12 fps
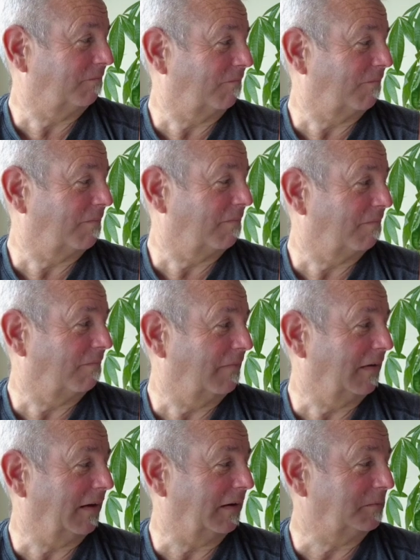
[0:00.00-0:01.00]

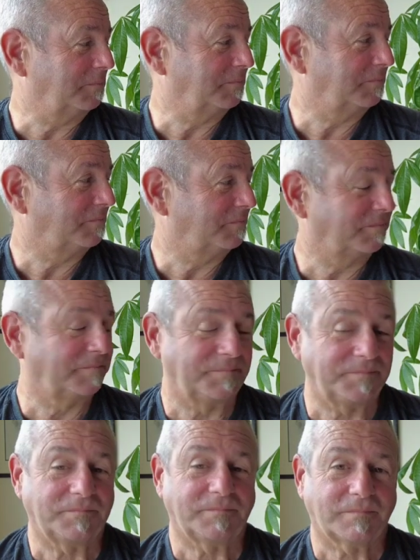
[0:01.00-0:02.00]

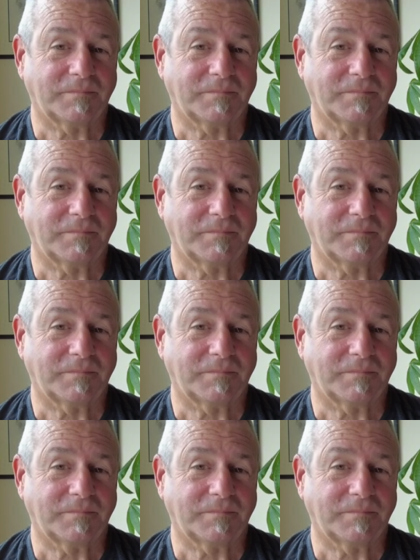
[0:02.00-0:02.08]
No words are spoken by the person on screen.